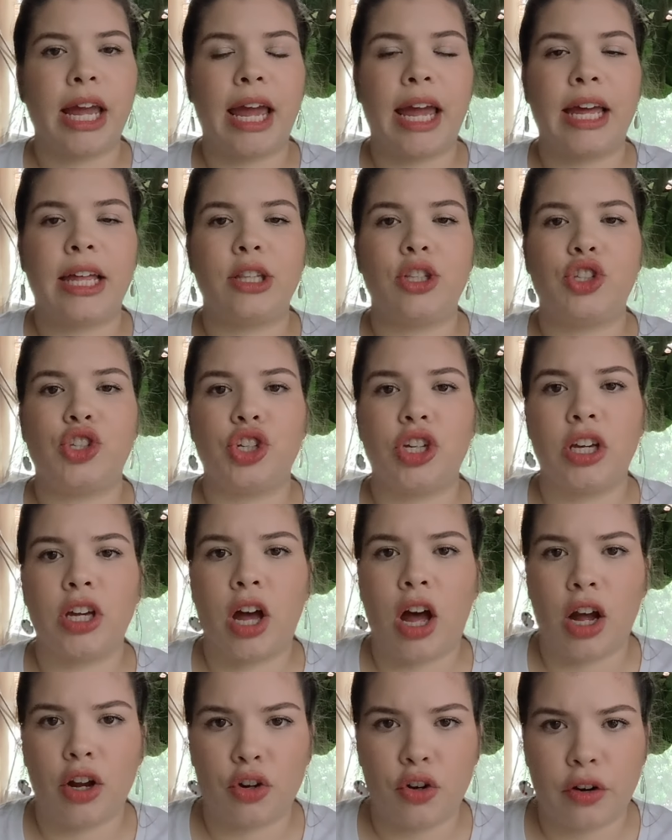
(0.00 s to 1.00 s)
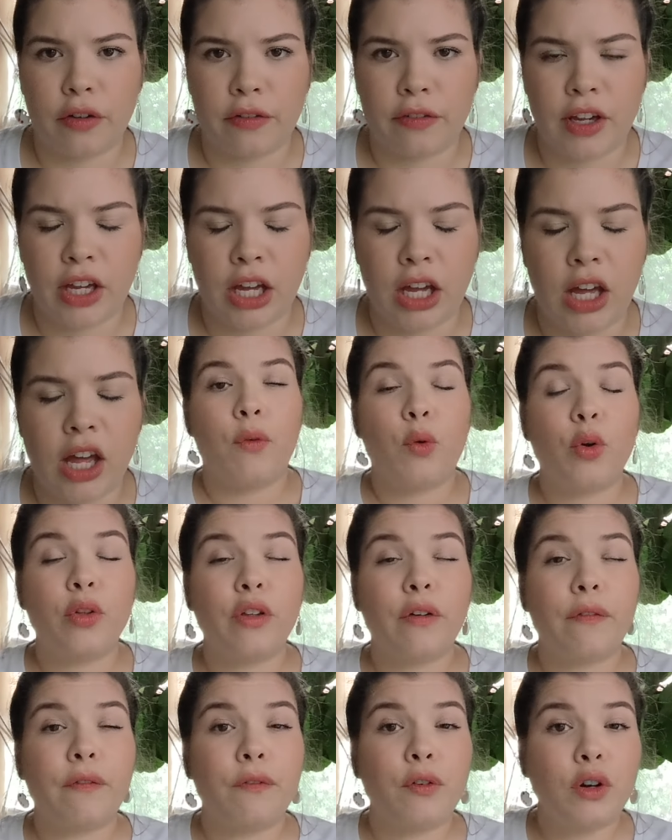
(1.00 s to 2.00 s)
and geography. For
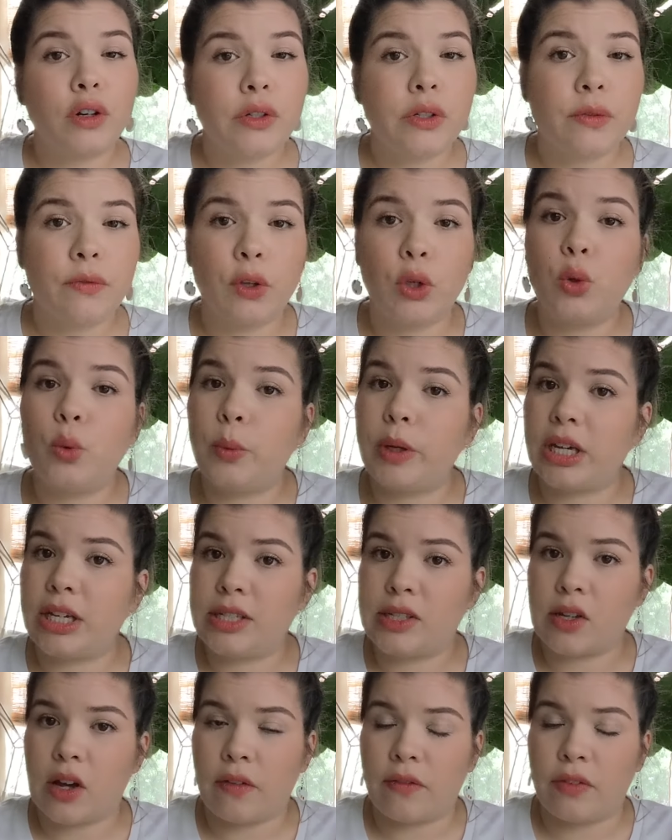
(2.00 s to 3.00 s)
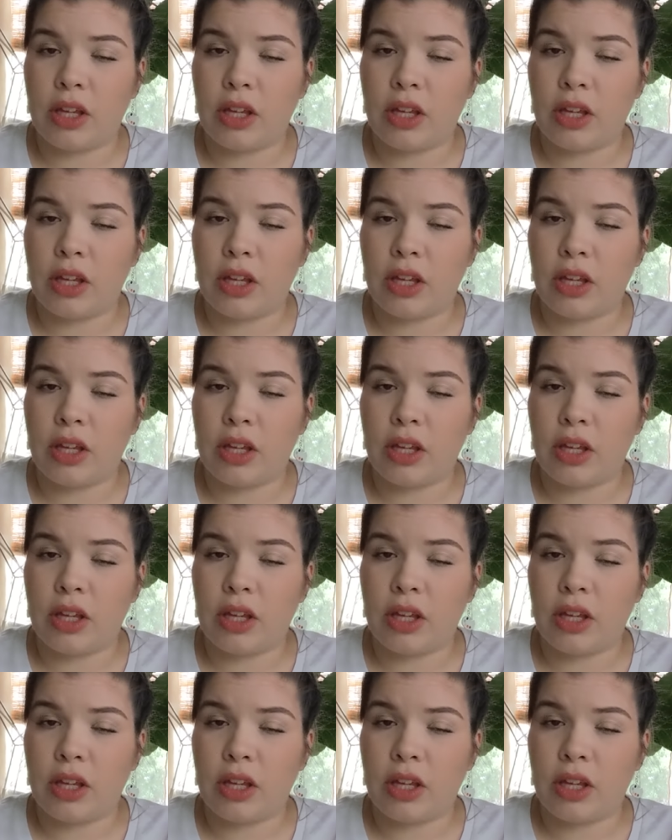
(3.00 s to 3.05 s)
the first few weeks of